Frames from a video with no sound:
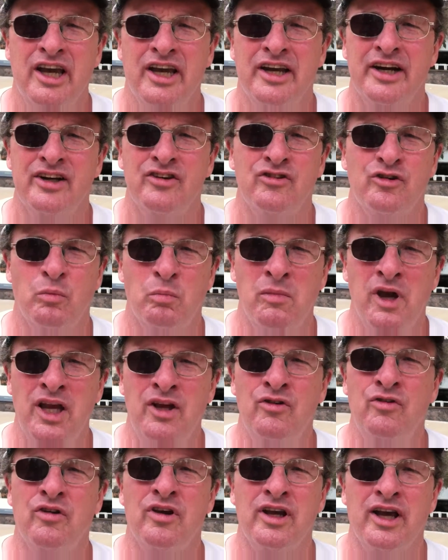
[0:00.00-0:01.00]
And it's
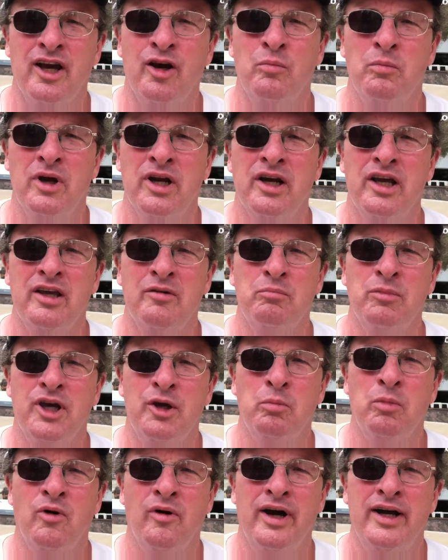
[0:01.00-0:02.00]
amazing how many
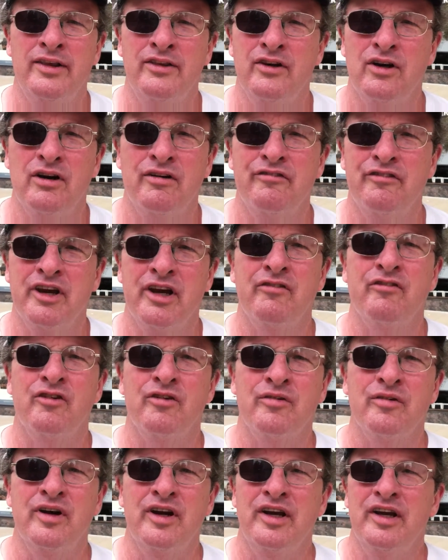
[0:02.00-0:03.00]
people out there have
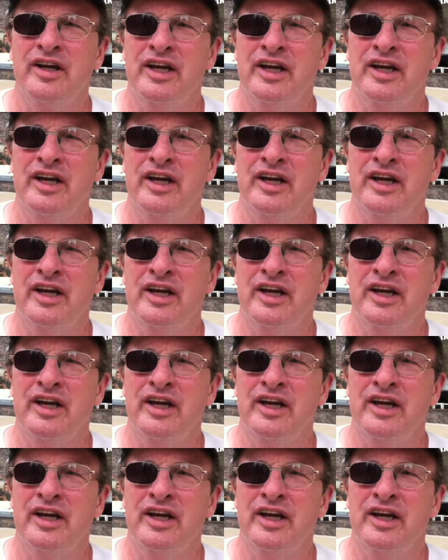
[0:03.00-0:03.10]
never